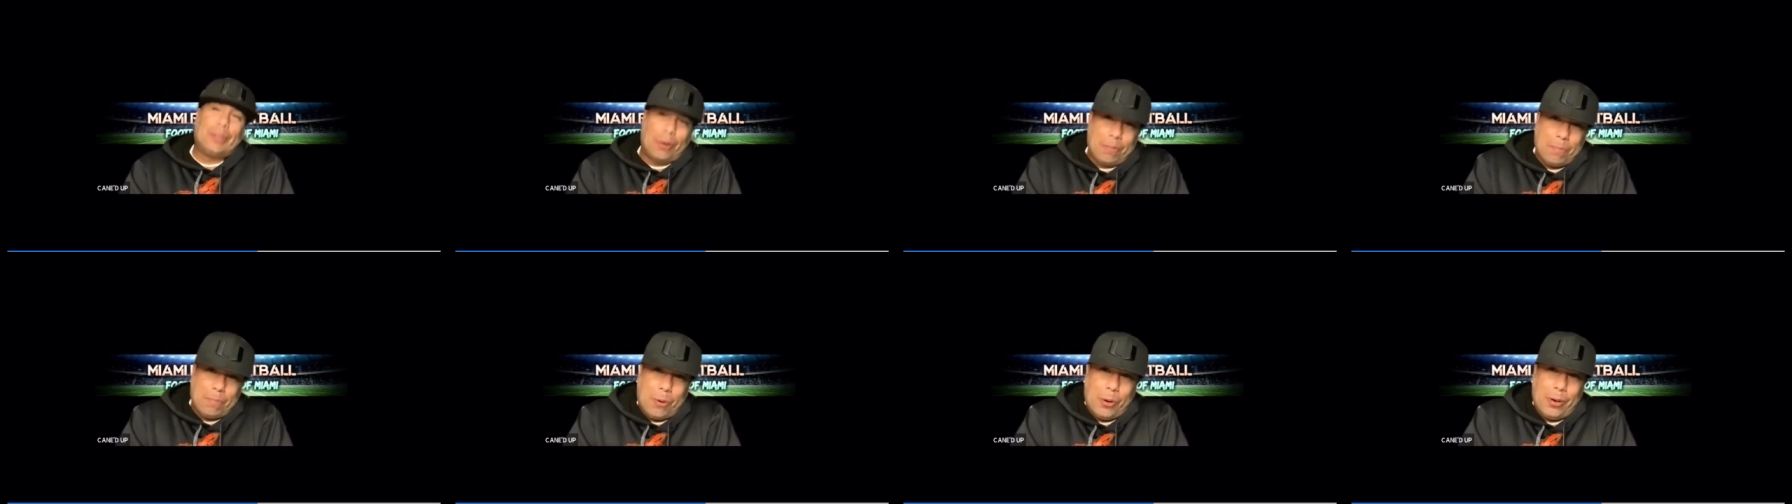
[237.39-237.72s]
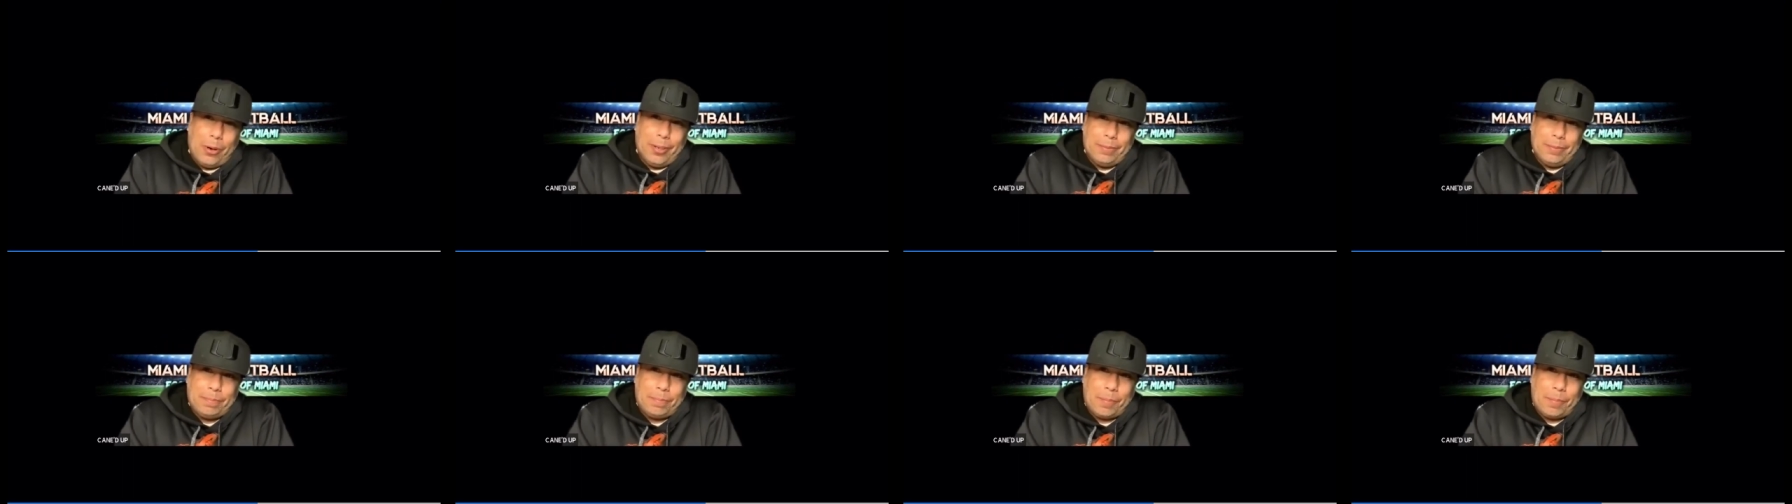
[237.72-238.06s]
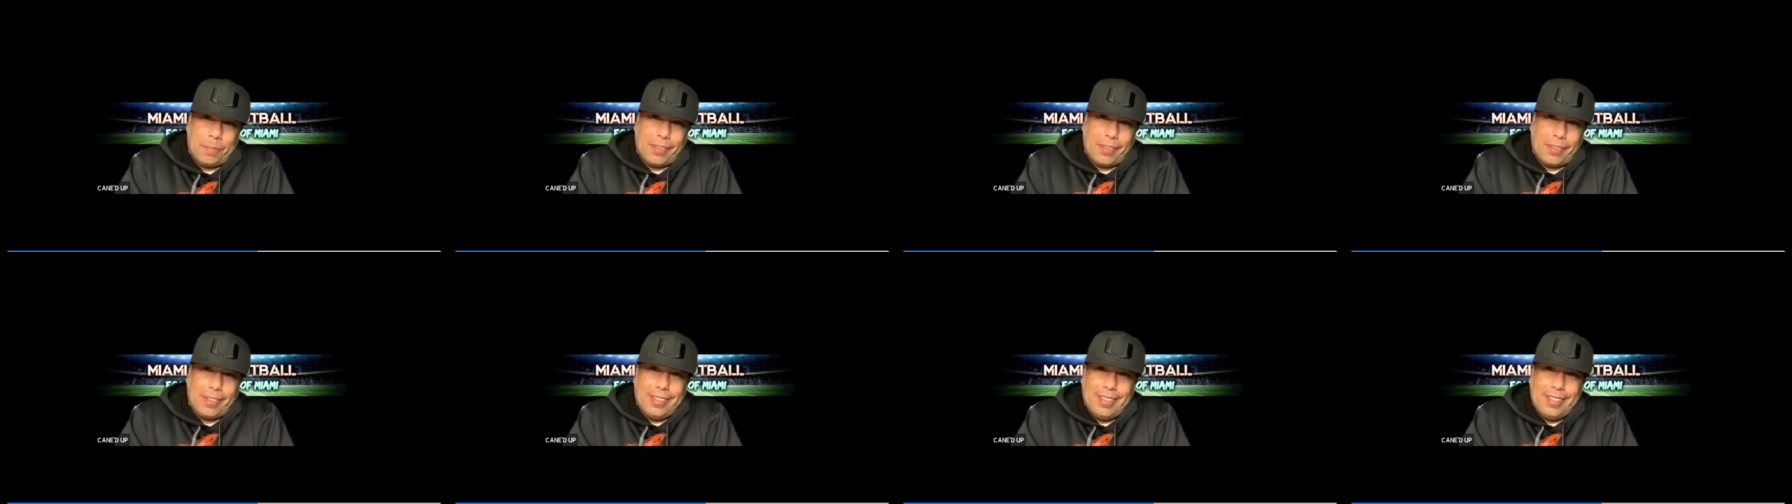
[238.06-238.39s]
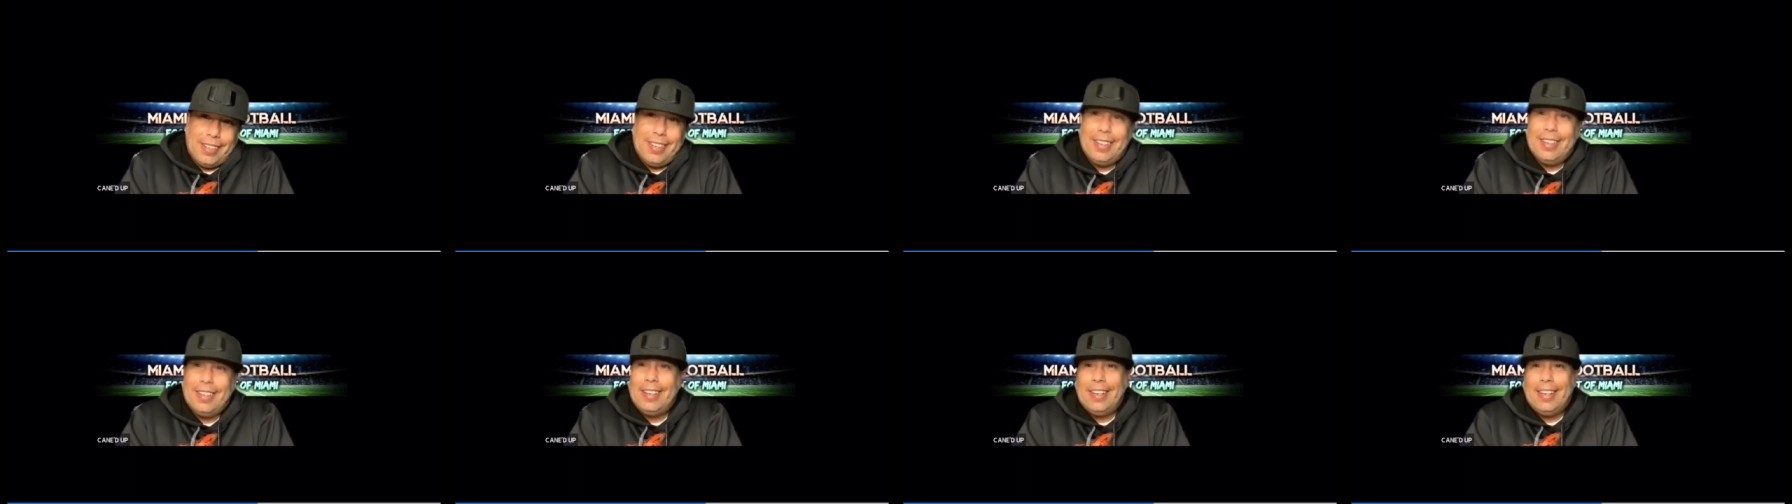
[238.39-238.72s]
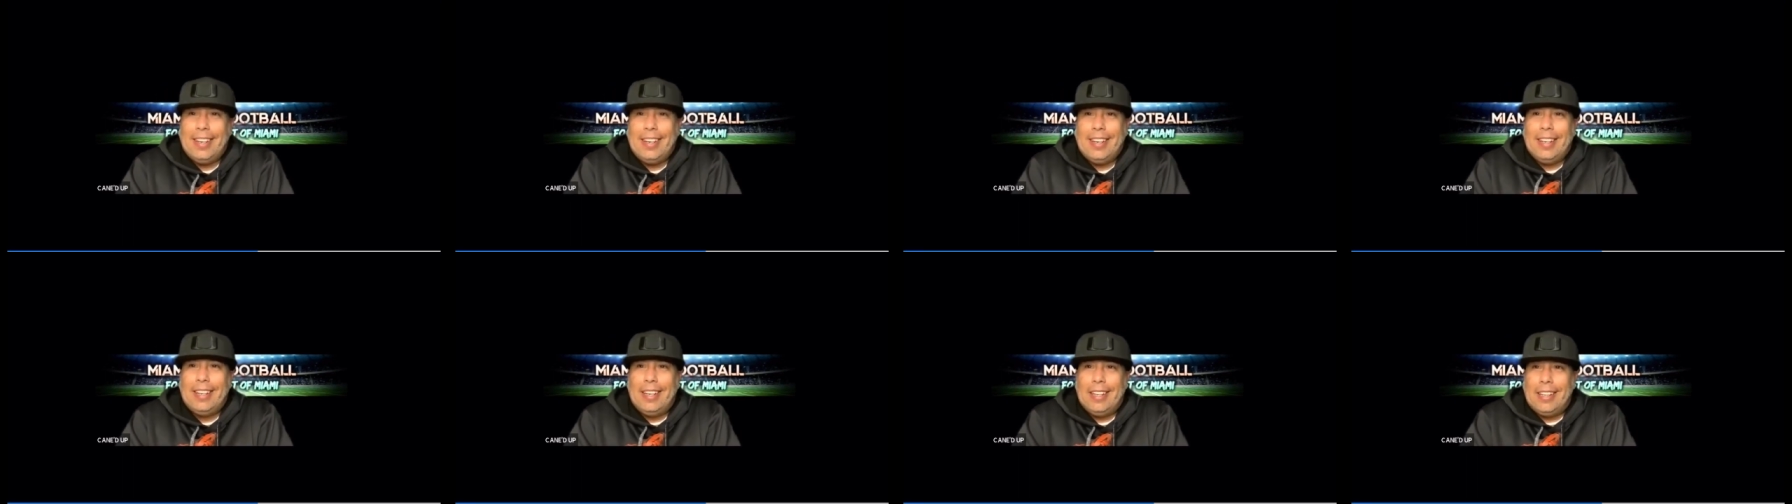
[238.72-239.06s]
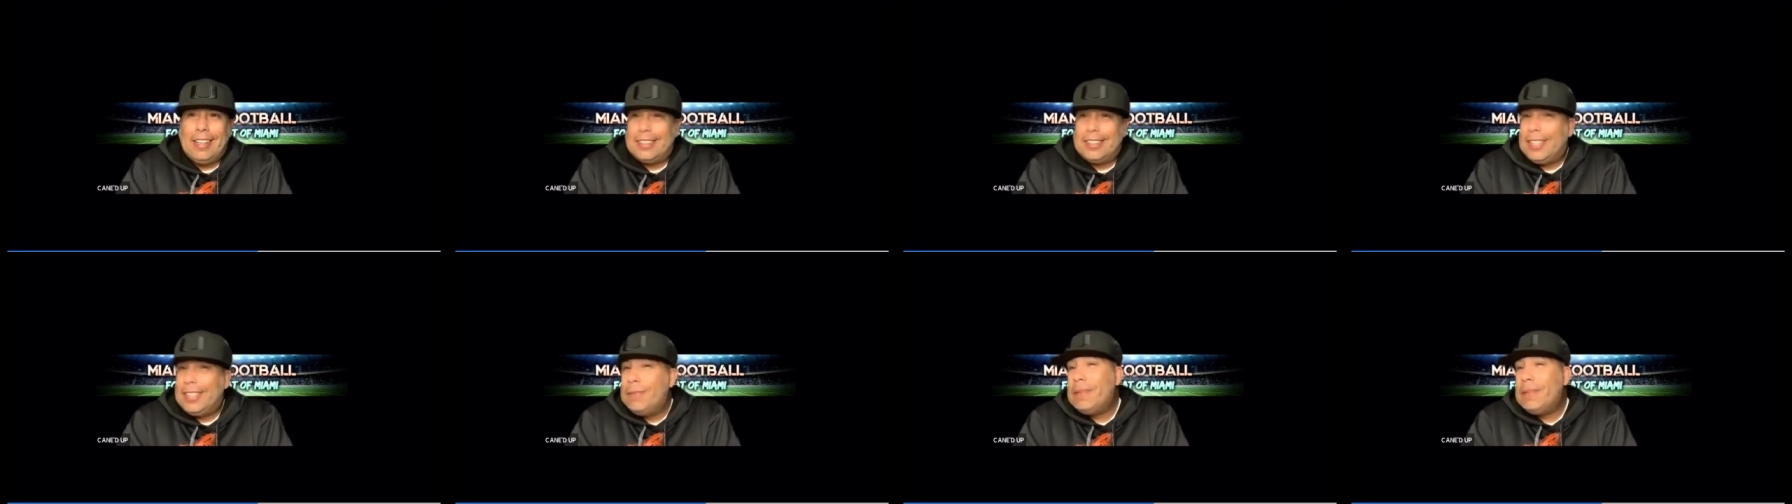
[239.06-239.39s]
more. The
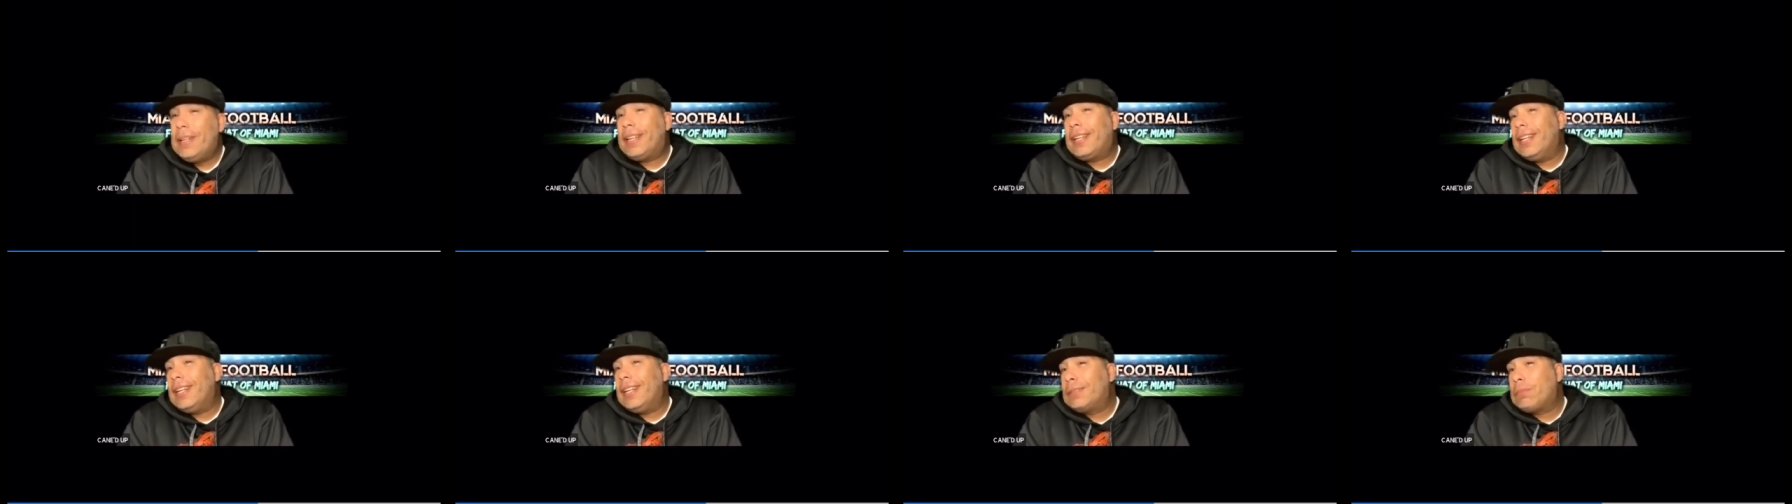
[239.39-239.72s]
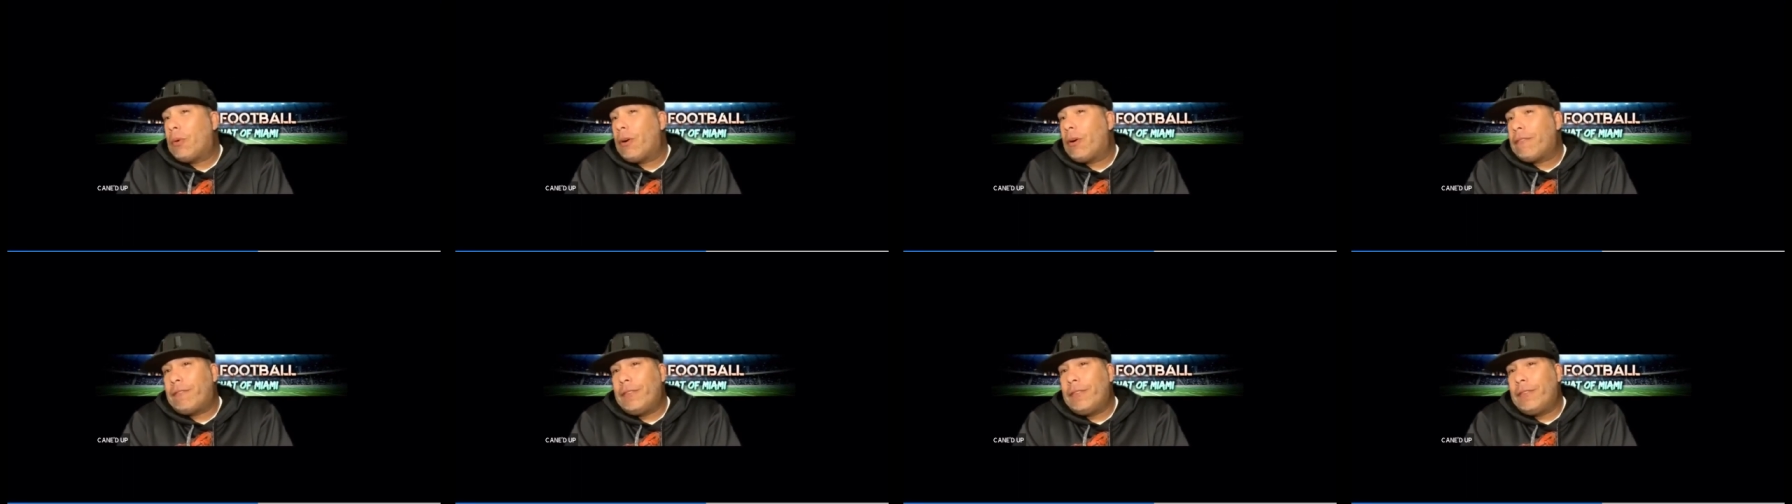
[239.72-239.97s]
team that kicks more field